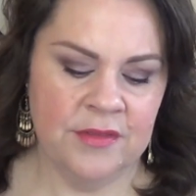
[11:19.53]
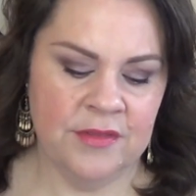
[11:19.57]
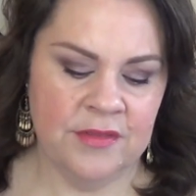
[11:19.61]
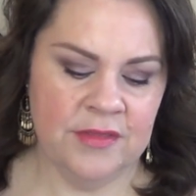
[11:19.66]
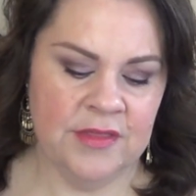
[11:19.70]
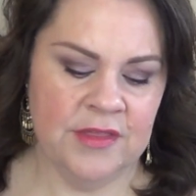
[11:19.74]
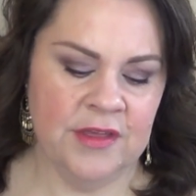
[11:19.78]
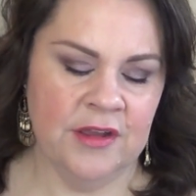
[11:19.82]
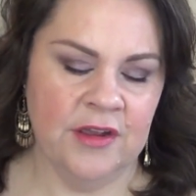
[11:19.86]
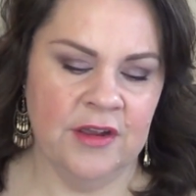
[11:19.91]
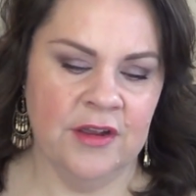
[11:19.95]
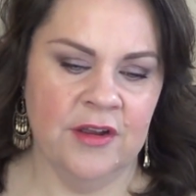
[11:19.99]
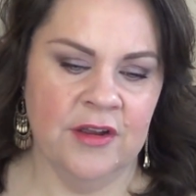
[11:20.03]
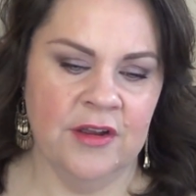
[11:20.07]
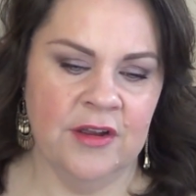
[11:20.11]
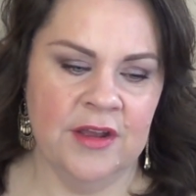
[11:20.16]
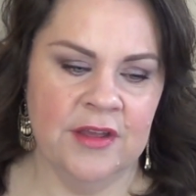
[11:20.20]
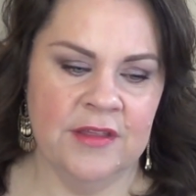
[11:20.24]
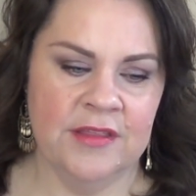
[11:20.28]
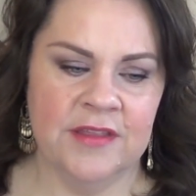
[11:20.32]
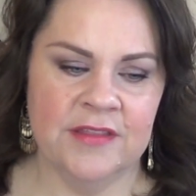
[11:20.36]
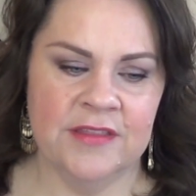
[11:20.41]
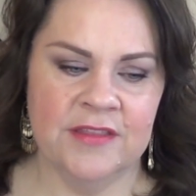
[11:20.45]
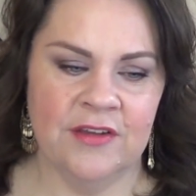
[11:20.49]
They're
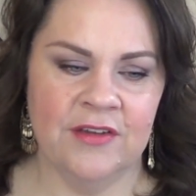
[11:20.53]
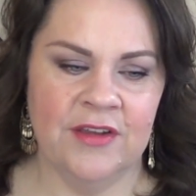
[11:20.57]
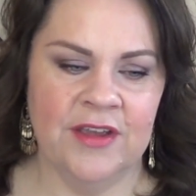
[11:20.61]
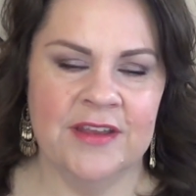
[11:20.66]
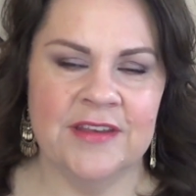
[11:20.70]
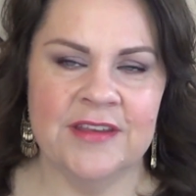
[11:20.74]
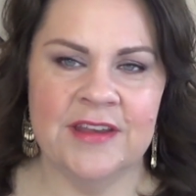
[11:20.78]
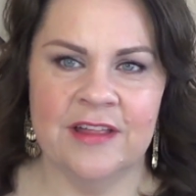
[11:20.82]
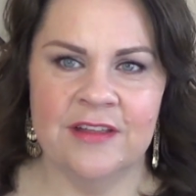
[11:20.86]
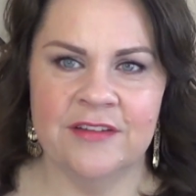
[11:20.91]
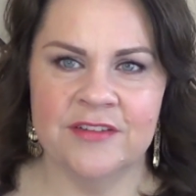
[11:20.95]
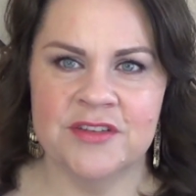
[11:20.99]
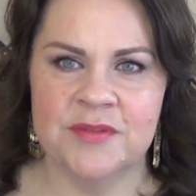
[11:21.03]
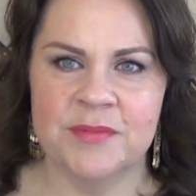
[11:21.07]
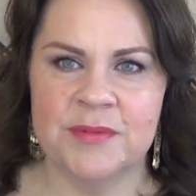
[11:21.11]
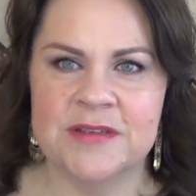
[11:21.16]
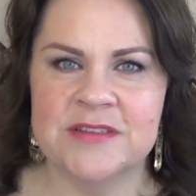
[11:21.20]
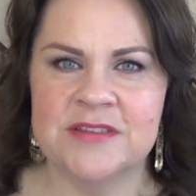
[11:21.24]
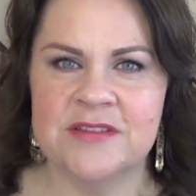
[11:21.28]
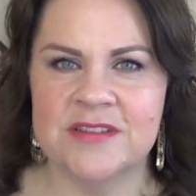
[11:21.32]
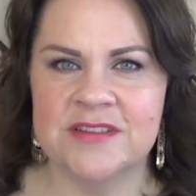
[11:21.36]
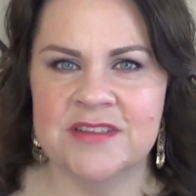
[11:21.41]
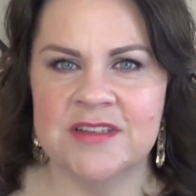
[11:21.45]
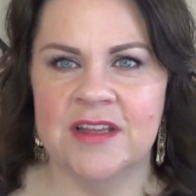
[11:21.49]
I think they're eight dollars a
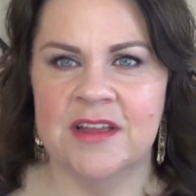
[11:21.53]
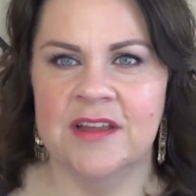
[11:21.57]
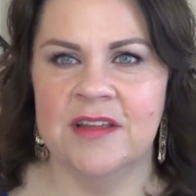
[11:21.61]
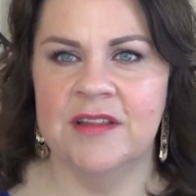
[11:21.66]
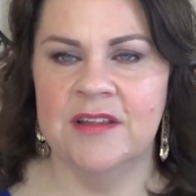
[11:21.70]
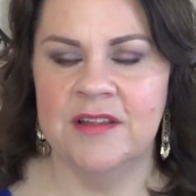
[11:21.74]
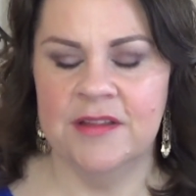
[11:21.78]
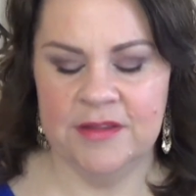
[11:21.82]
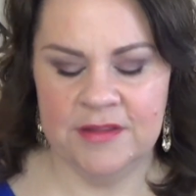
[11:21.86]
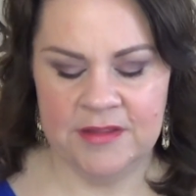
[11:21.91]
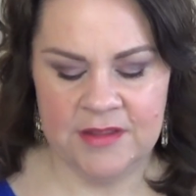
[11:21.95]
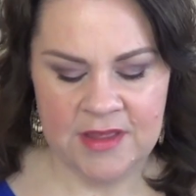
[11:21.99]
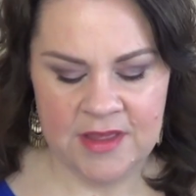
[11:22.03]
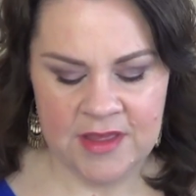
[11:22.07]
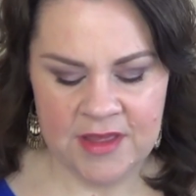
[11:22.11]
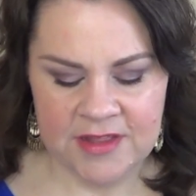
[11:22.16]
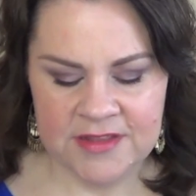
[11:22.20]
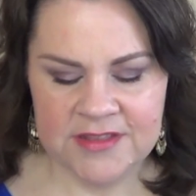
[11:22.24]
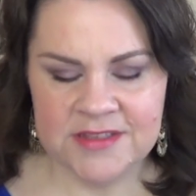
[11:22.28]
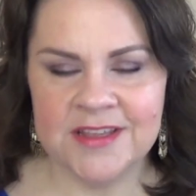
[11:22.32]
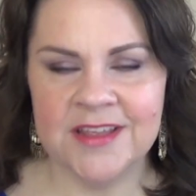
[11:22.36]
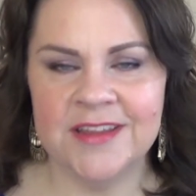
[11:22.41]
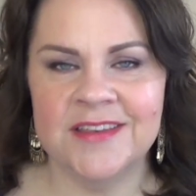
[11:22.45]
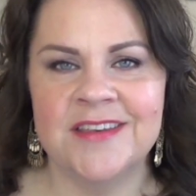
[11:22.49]
piece. So it's a
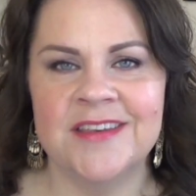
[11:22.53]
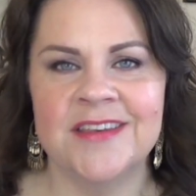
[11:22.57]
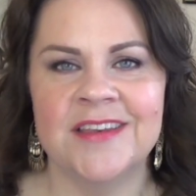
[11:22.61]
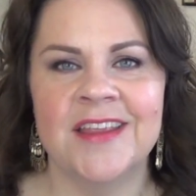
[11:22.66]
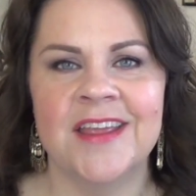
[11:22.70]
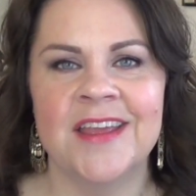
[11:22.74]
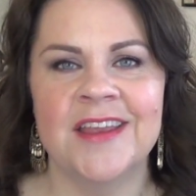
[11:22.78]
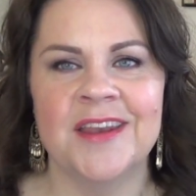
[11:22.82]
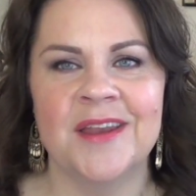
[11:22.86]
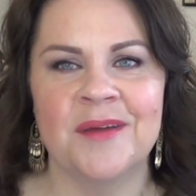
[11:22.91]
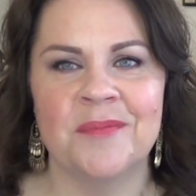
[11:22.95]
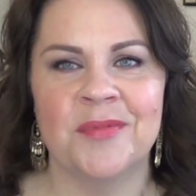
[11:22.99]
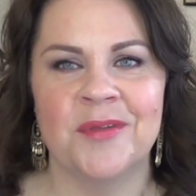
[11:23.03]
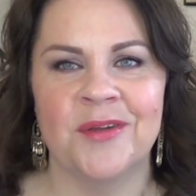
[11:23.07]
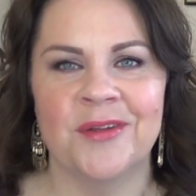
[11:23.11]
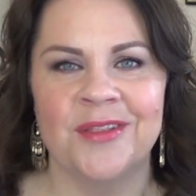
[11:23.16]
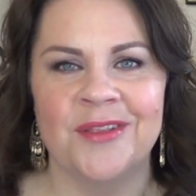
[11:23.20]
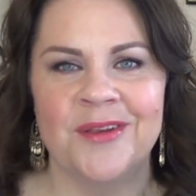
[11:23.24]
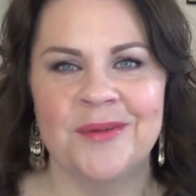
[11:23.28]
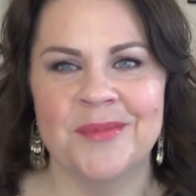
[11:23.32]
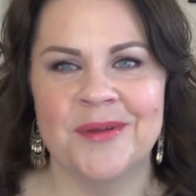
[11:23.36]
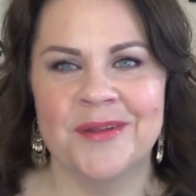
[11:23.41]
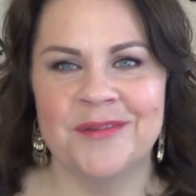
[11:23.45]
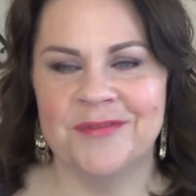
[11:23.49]
it's get, getting up there a
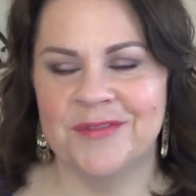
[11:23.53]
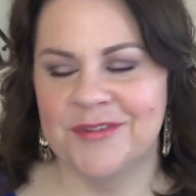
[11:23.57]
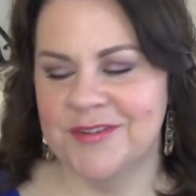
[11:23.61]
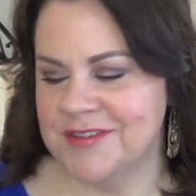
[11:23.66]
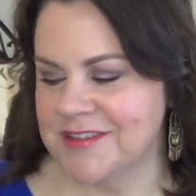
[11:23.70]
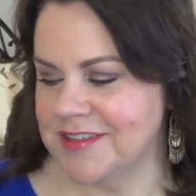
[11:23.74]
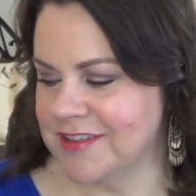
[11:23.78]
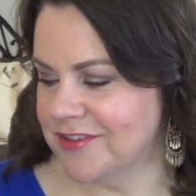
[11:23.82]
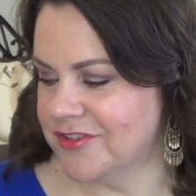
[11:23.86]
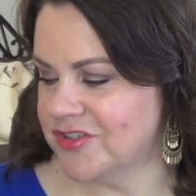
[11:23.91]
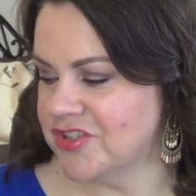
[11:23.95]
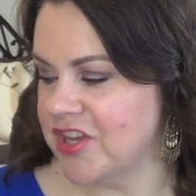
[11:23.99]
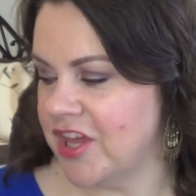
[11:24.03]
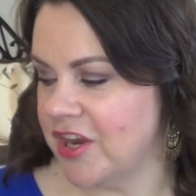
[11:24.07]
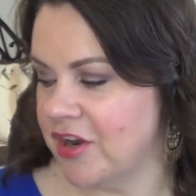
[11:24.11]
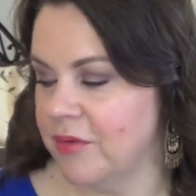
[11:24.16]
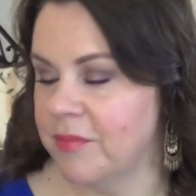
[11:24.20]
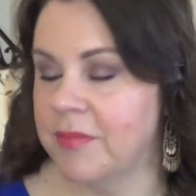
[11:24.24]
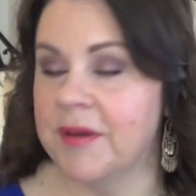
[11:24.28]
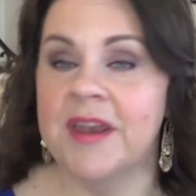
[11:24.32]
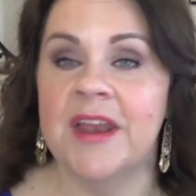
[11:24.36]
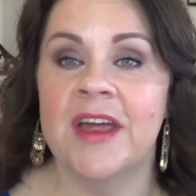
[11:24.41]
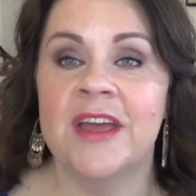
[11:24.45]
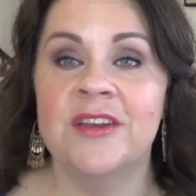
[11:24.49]
little bit for a single shadow,
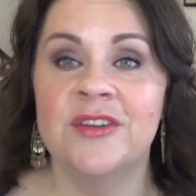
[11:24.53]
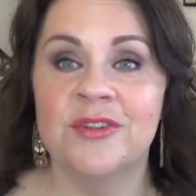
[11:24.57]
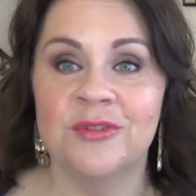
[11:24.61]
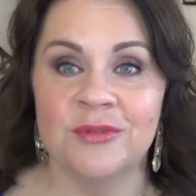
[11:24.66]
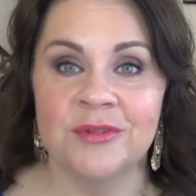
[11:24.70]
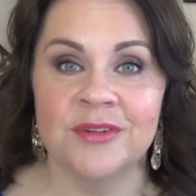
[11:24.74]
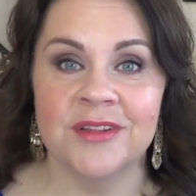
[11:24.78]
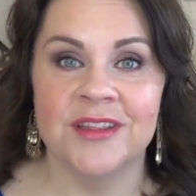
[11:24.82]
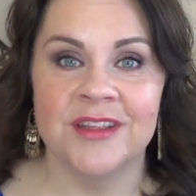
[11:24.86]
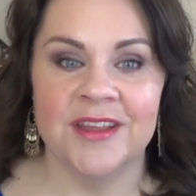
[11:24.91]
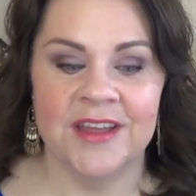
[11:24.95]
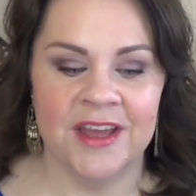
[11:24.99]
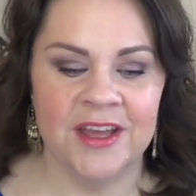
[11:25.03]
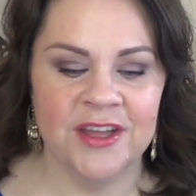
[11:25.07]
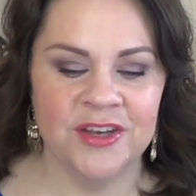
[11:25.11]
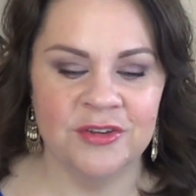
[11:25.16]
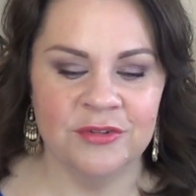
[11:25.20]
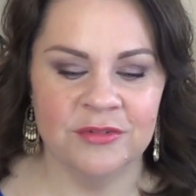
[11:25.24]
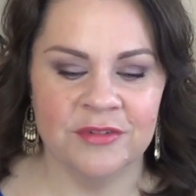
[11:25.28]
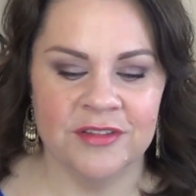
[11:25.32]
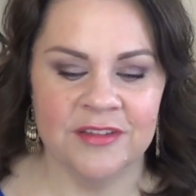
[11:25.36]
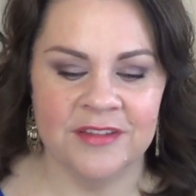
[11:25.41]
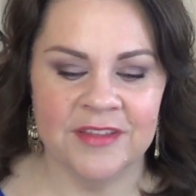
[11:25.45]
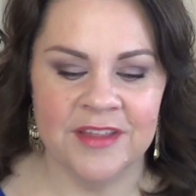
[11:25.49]
but I do really I
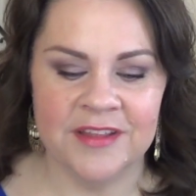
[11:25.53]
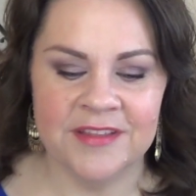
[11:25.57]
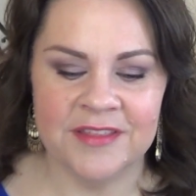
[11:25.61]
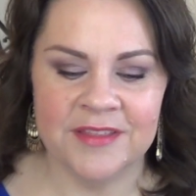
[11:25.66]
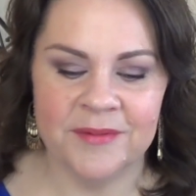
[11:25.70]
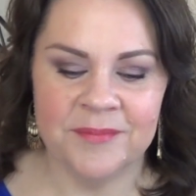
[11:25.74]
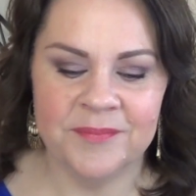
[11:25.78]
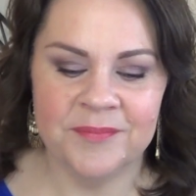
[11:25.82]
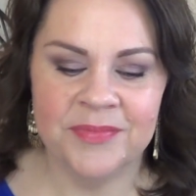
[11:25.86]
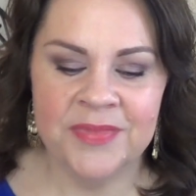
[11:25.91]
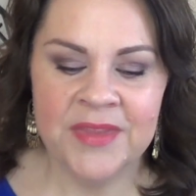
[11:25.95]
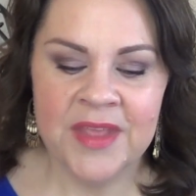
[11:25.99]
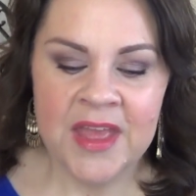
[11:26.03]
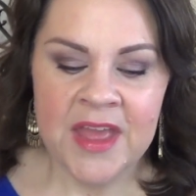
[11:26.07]
do really like them.